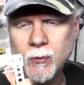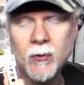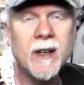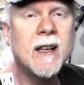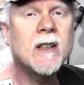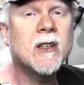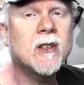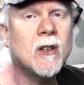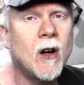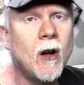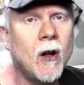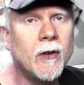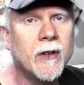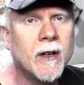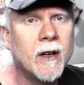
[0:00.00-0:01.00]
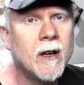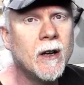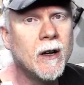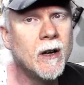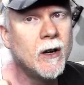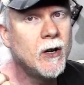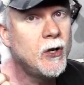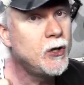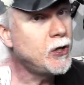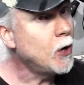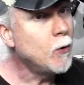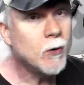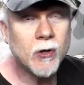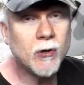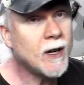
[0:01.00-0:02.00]
pre-installed,
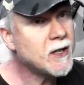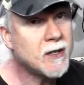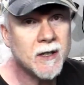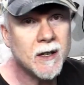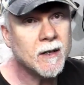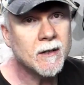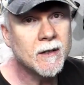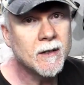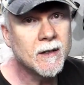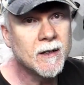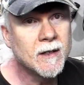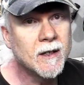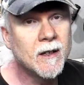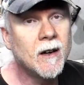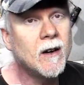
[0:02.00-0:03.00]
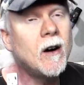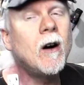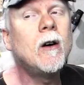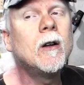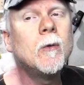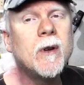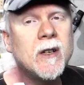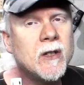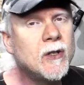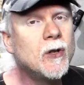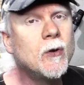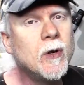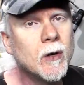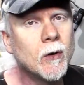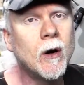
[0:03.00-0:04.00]
don't trust it. Always
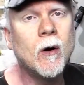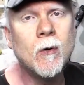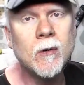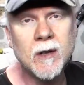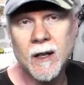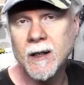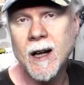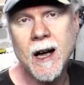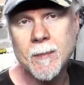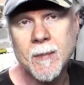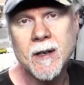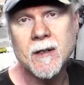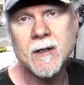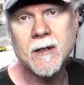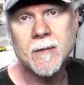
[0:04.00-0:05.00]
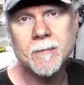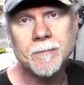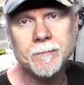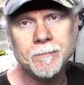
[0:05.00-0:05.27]
do your own alignments.